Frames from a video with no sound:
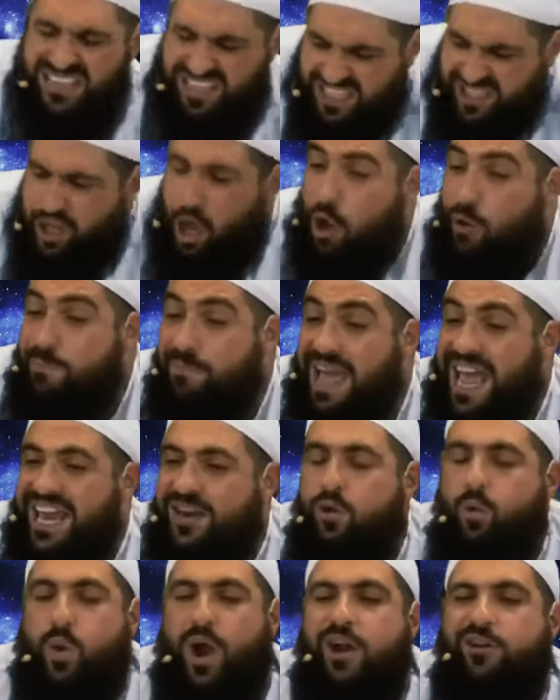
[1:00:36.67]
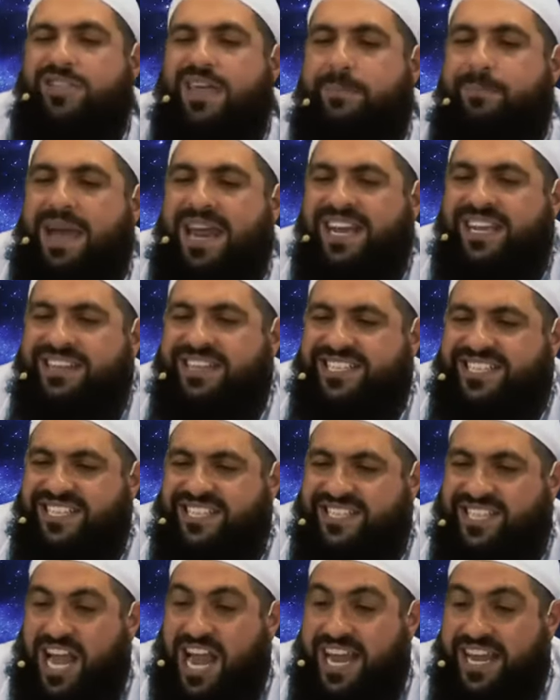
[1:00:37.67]
There's no men. Where are the men in the
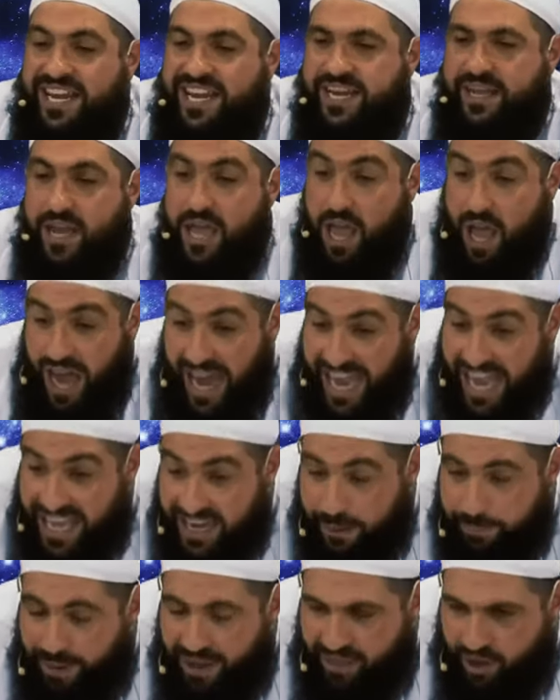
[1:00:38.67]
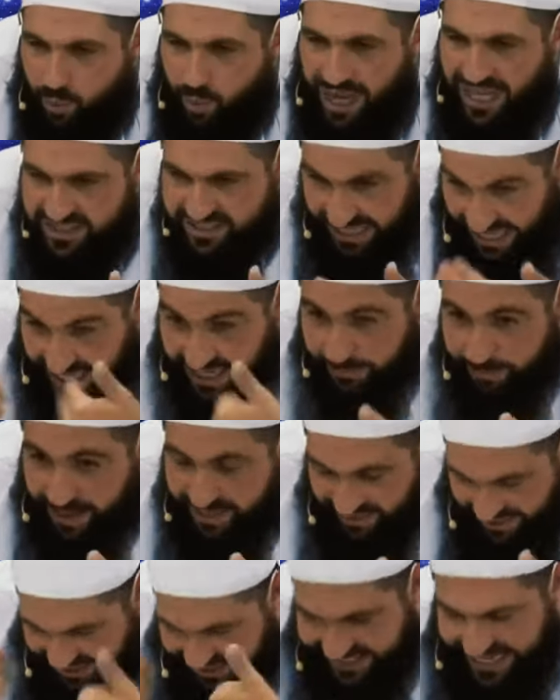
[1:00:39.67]
society? I had a brother once. I had a
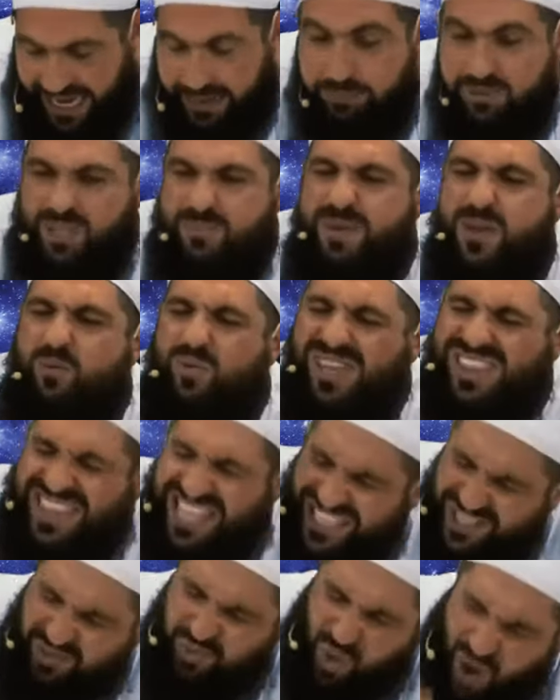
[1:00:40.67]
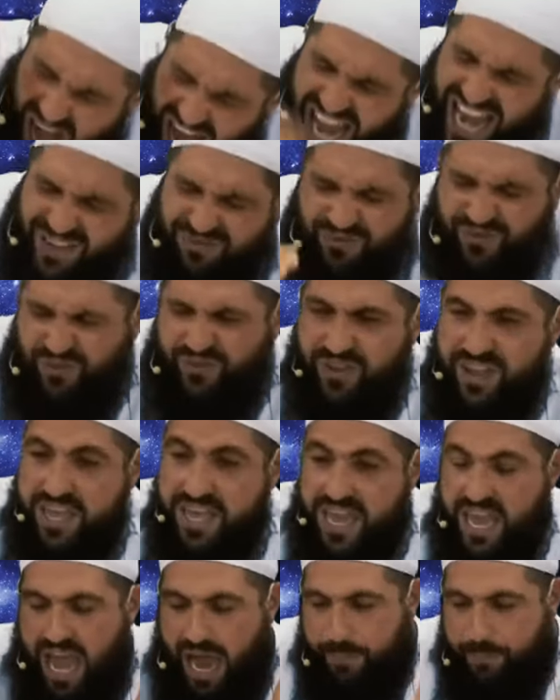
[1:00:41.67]
brother. He came to me with his wife.
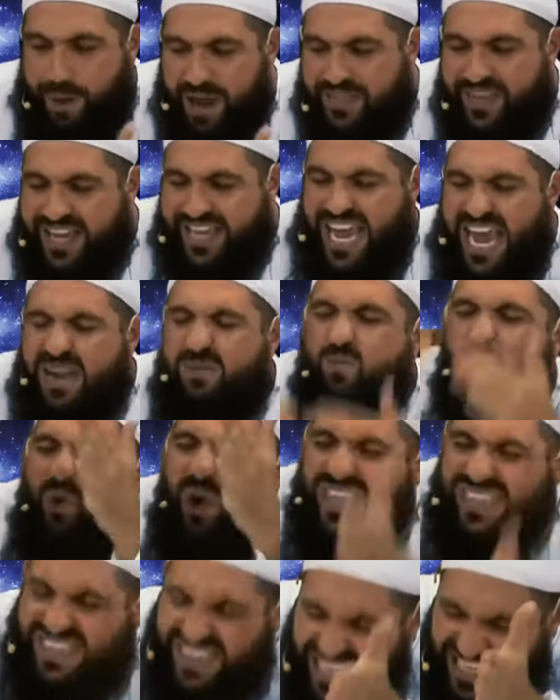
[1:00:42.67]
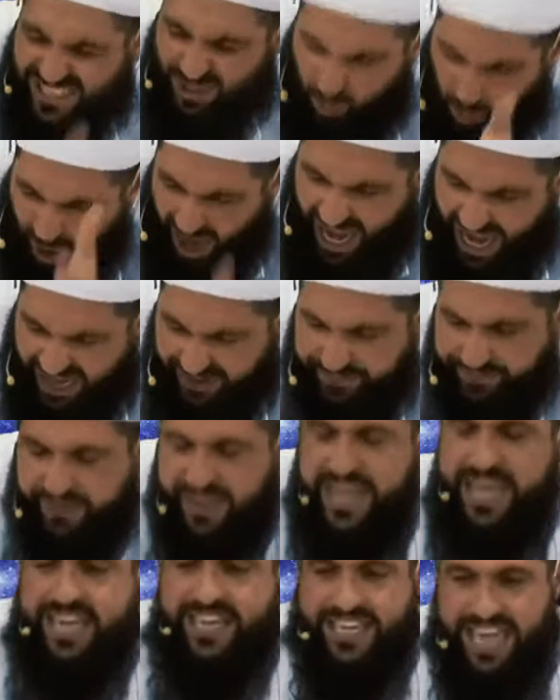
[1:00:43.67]
A brother came with his
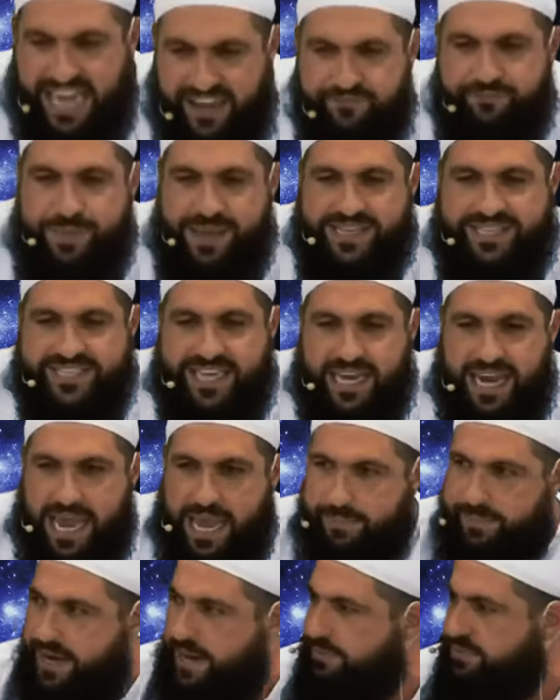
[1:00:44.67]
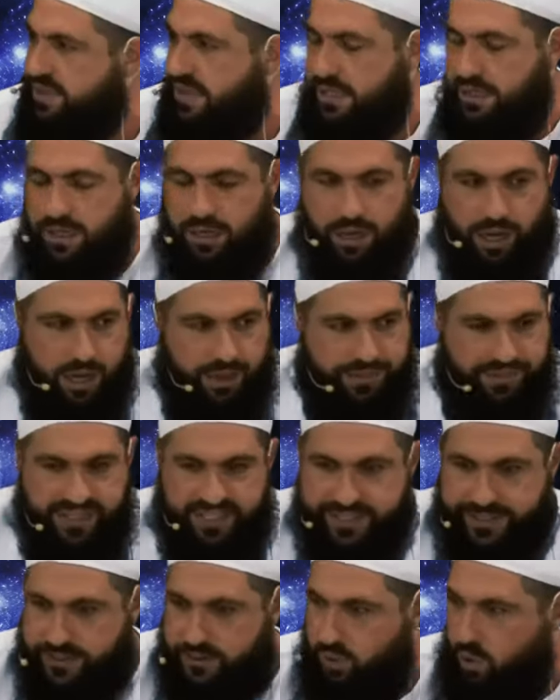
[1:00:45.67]
wife, gave me salam, and I'm thinking, oh,
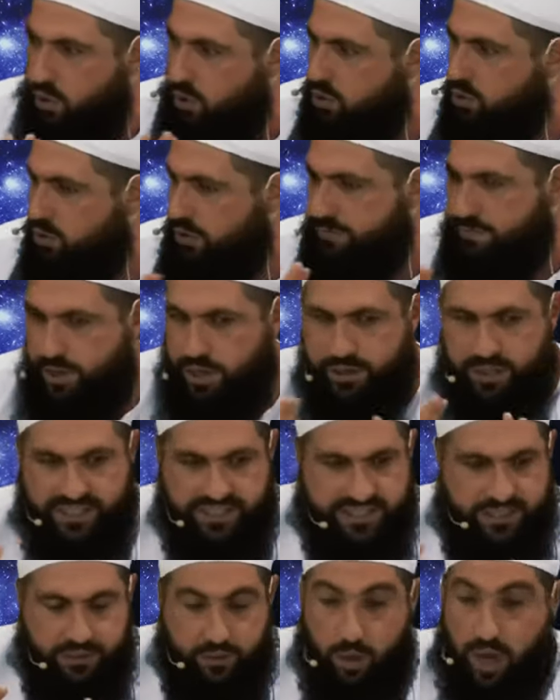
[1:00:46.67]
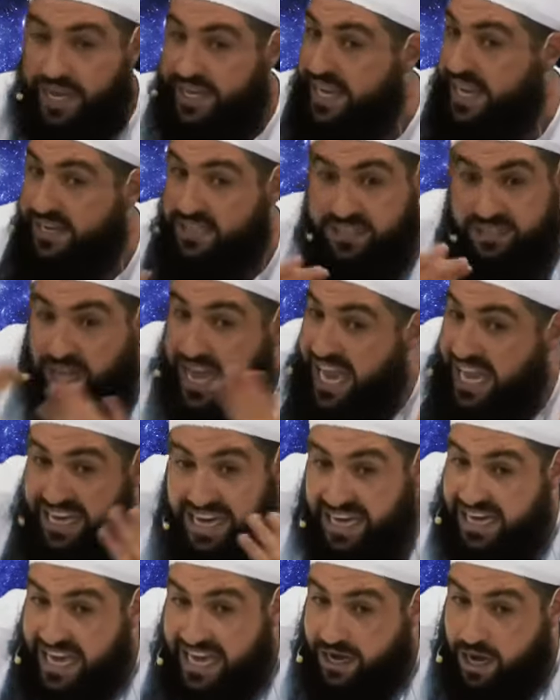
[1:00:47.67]
this is awkward, bro. This is, again, it's not
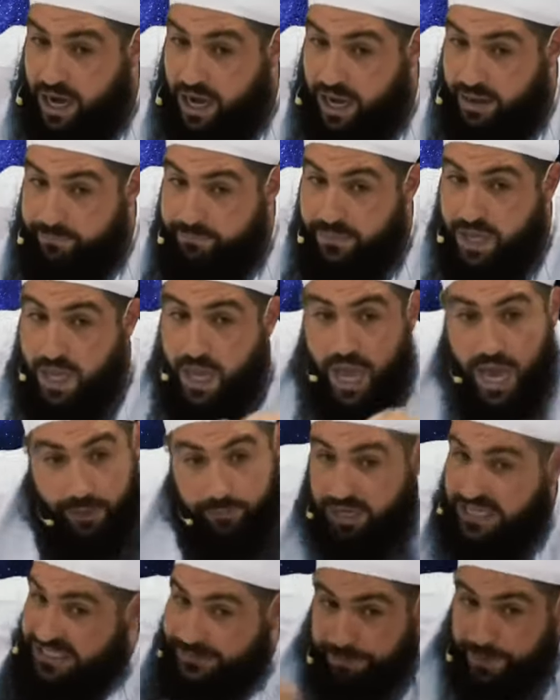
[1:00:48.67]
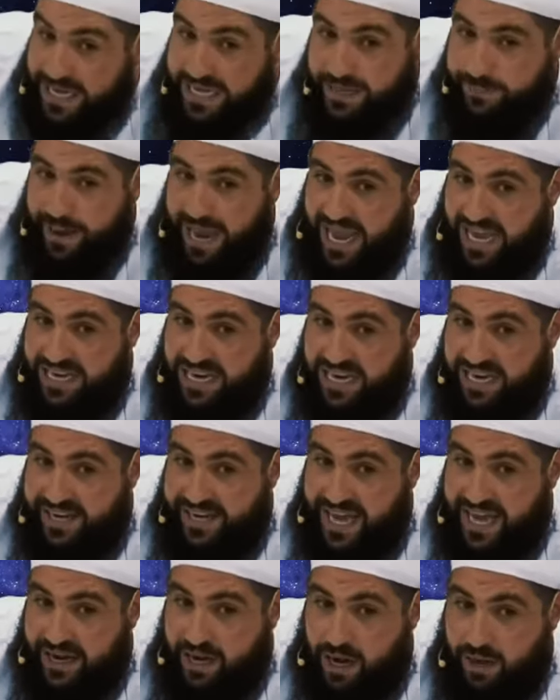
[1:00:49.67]
halal, haram. I'm not speaking about halal
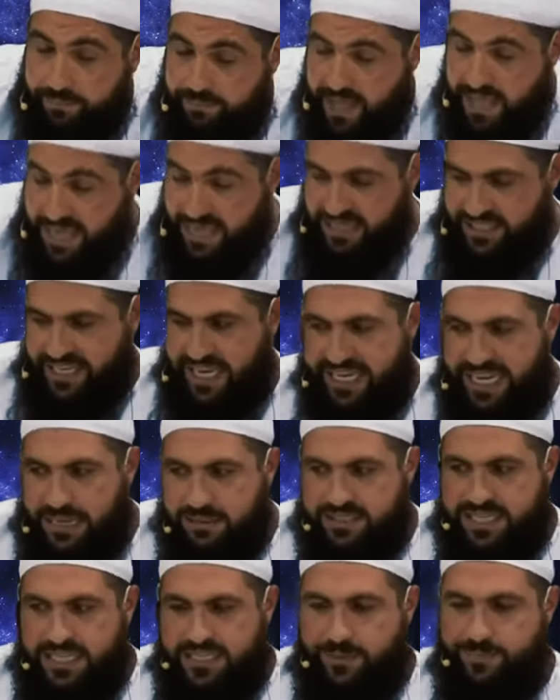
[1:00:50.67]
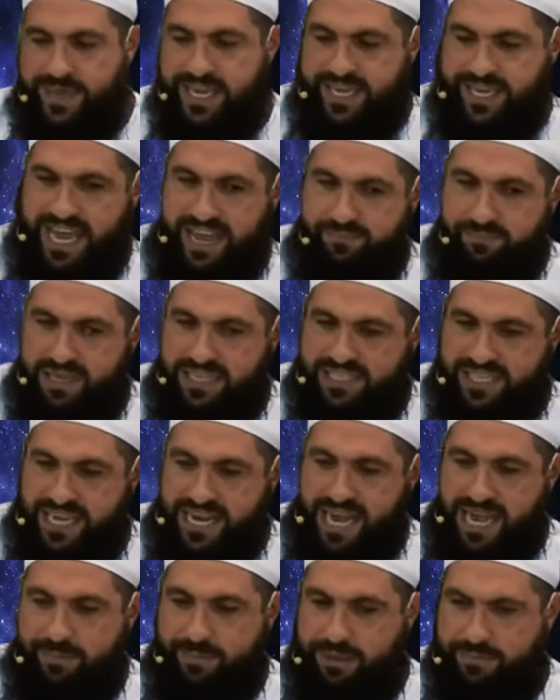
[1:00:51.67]
and haram. So he comes up to me, he gave me
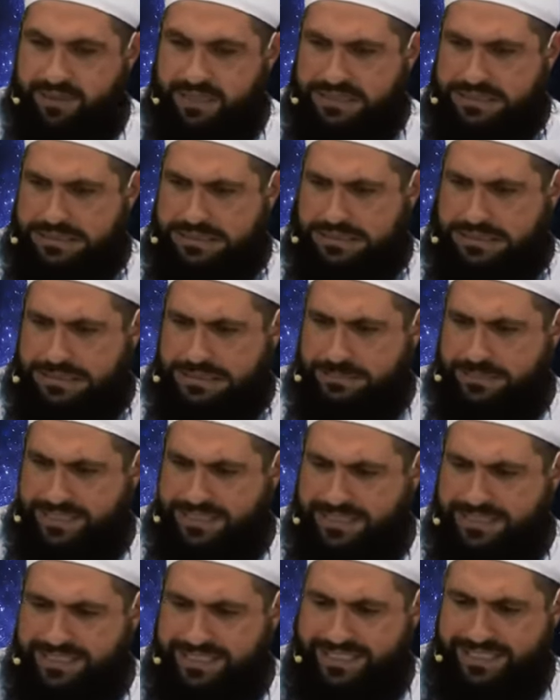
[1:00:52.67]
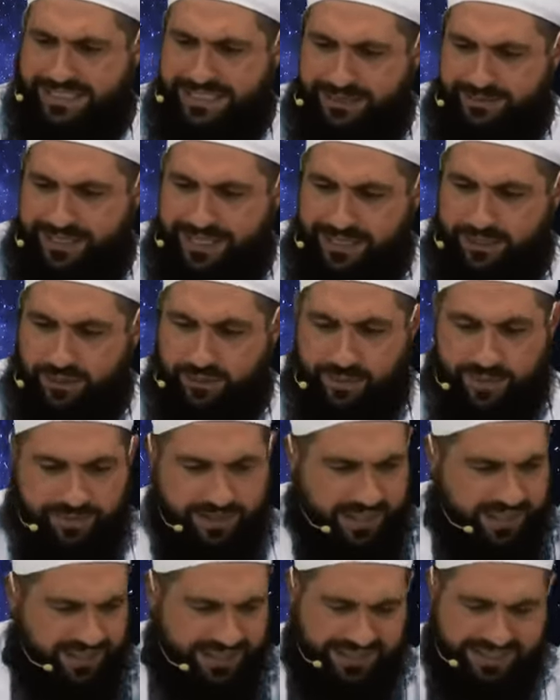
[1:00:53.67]
salam. I'm thinking, oh my God, yes, salam alaikum. I'm
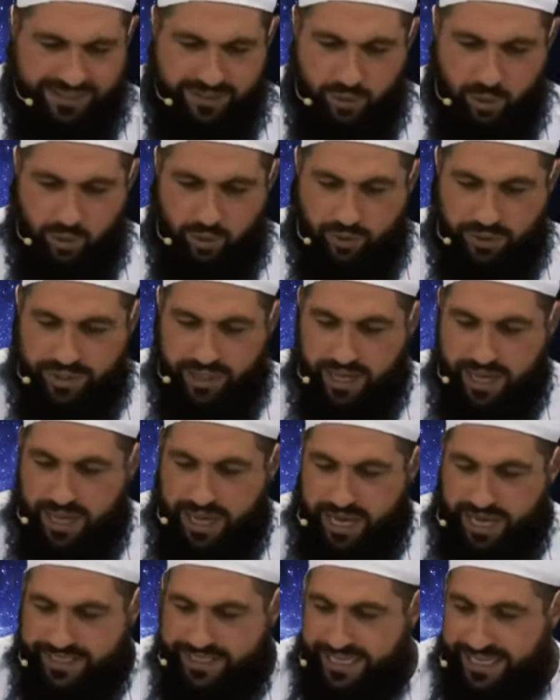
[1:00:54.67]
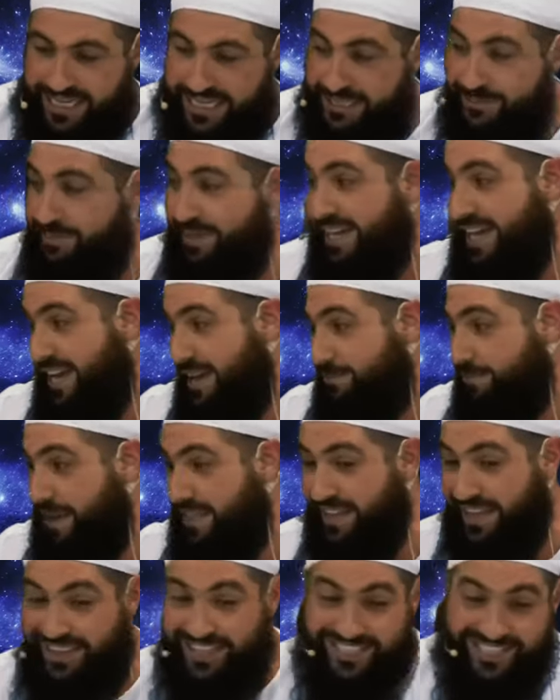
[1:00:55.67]
thinking, this is awkward. And then he gets me, uh,
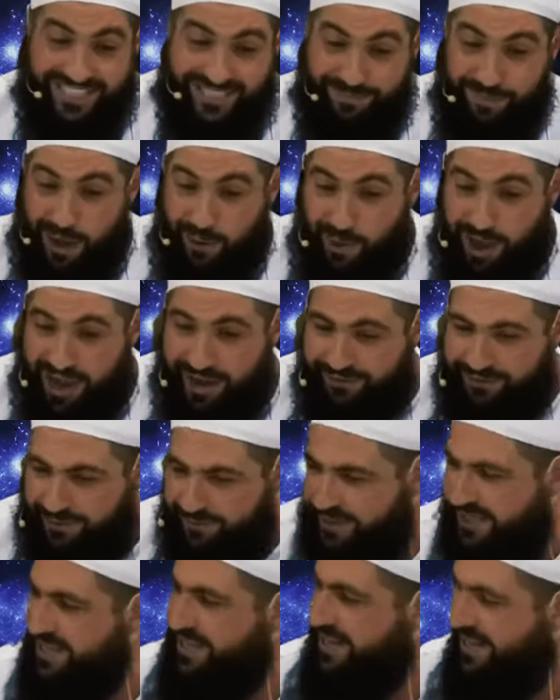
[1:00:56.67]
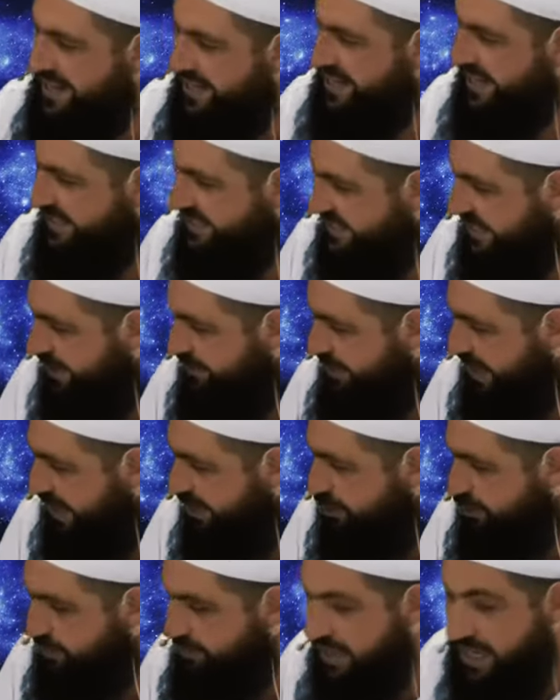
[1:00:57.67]
brother, this is my wife. I'm thinking, okay, salam
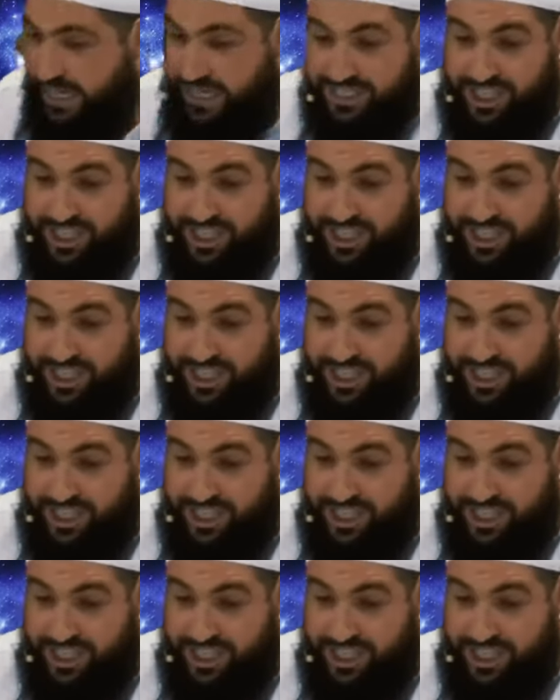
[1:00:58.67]
alaikum.